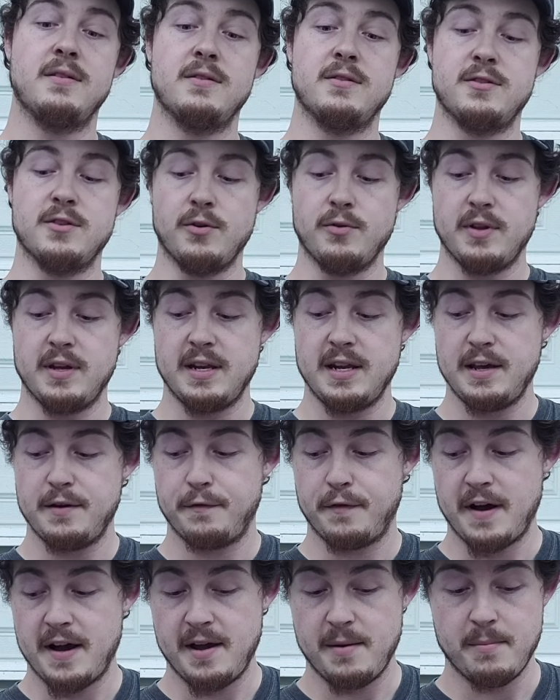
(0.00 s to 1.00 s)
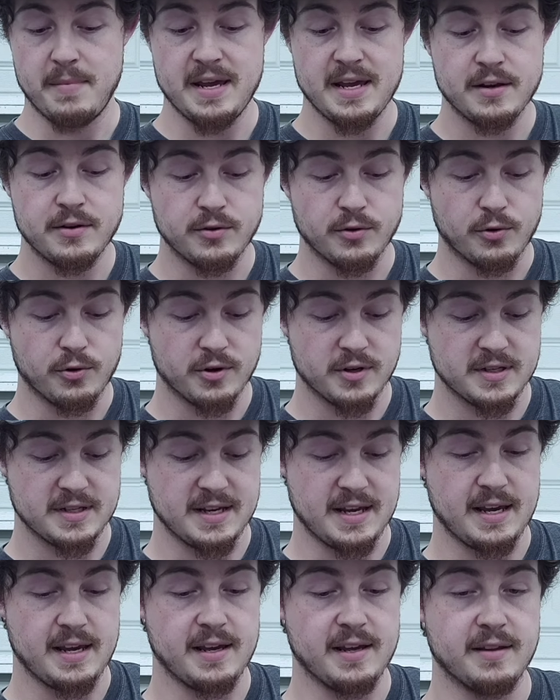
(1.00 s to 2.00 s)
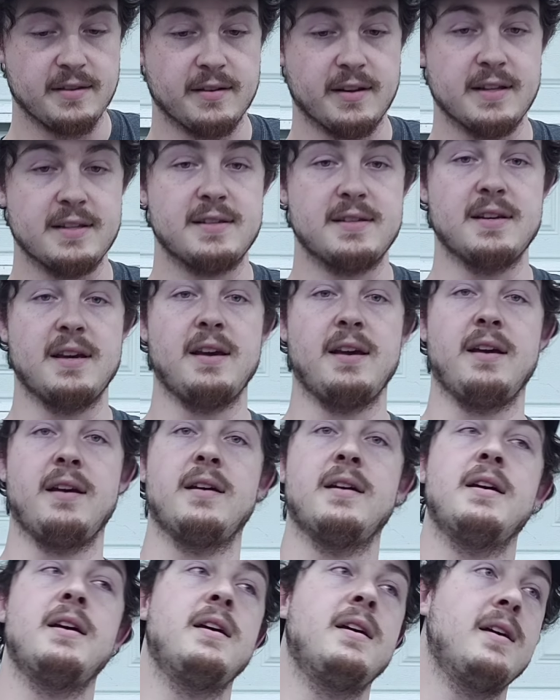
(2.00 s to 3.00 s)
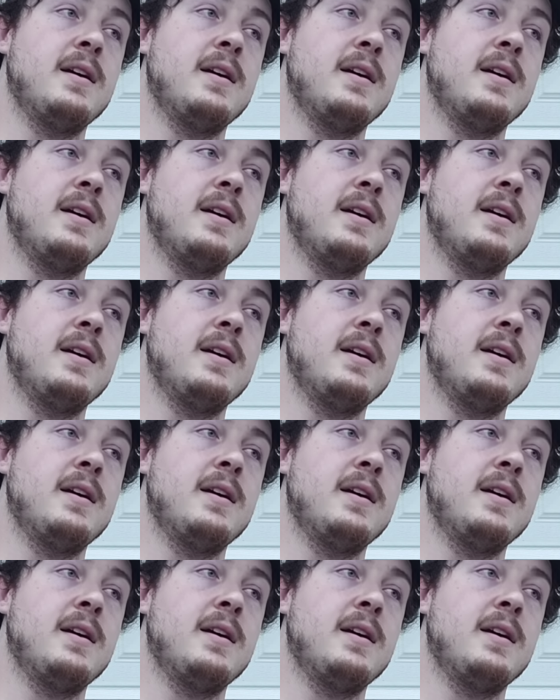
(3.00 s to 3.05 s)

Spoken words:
so that if I'm indoors and let's say